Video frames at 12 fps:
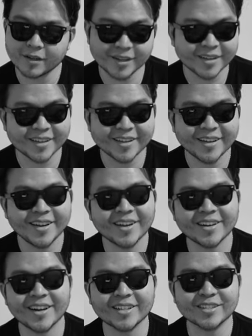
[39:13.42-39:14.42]
Like,
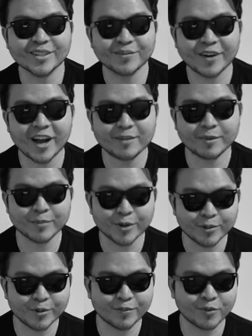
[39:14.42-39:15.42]
that's the vibe I'm
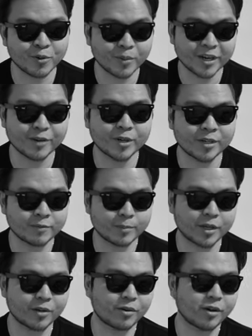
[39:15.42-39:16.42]
going for when I wear them with
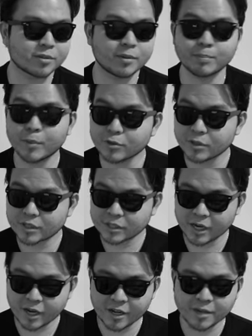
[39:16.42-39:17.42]
my Crocs. But most of the
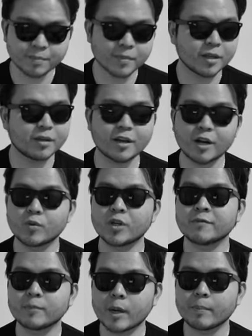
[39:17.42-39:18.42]
time I wear
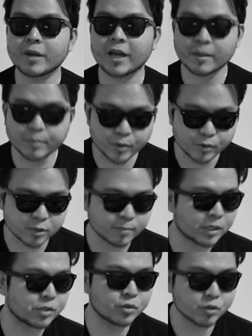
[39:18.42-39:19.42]
them with my black boots,
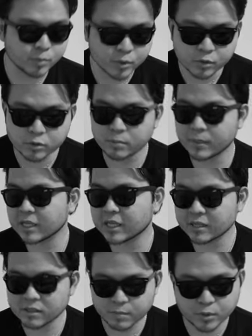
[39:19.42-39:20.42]
my Zoo boots, my
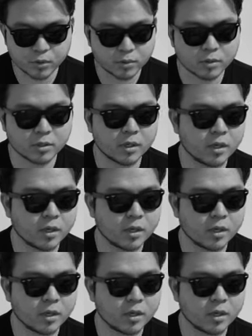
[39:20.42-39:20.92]
Kiss boots.